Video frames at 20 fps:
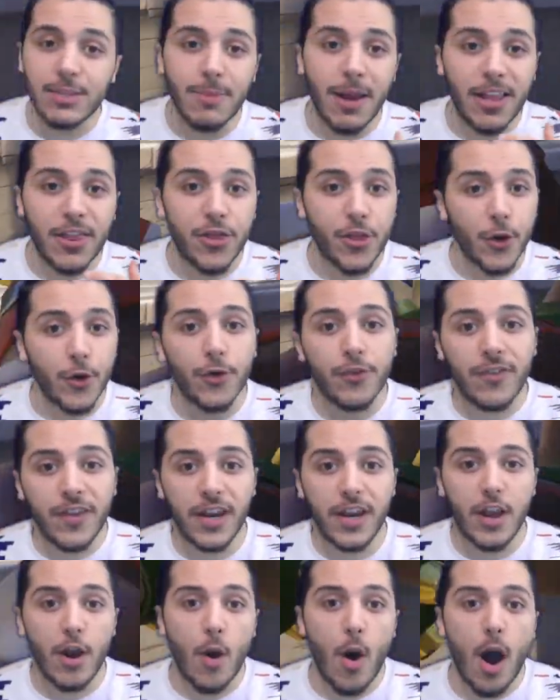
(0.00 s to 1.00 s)
3rd
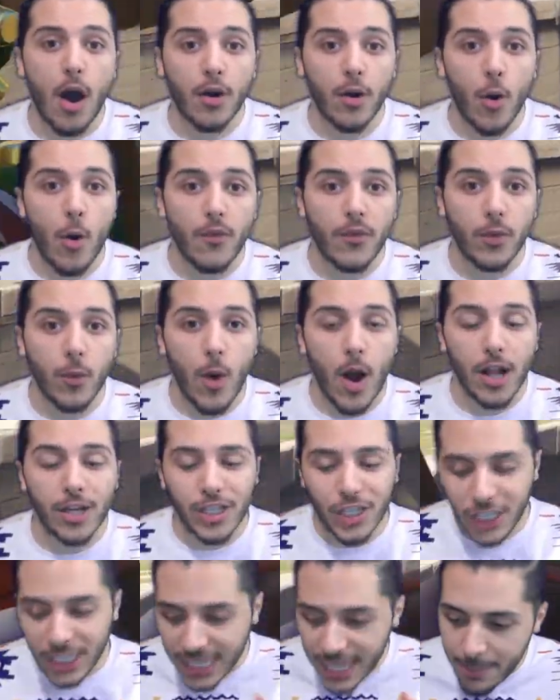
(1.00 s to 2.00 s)
video on
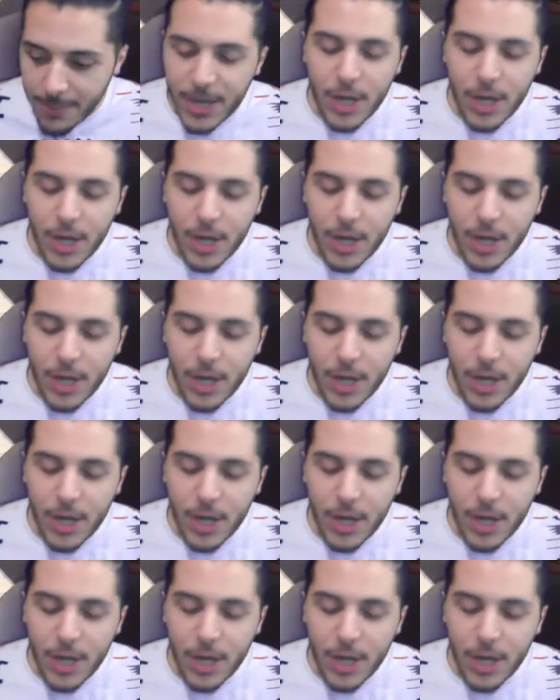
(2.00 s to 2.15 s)
Overwatch. Let me know